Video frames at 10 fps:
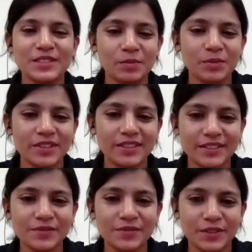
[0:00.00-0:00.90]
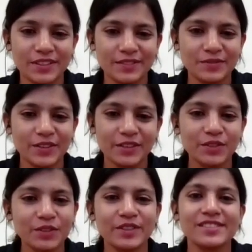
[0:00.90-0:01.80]
have been a part of this
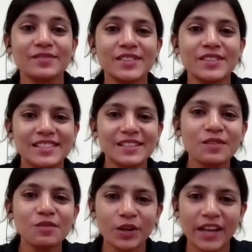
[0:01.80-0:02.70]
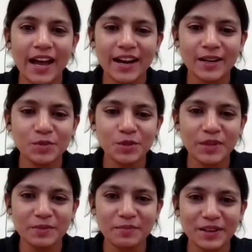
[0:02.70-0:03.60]
community for forever,
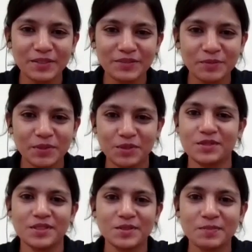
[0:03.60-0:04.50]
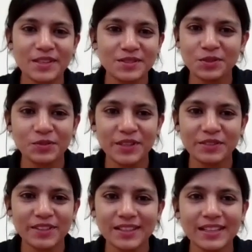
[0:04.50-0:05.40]
we'll still want Adam to be a part
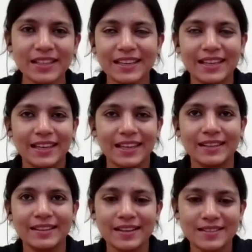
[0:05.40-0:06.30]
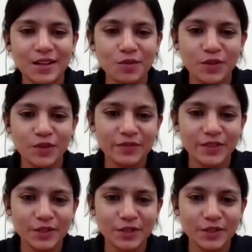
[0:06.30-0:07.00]
of it because he speaks so very well.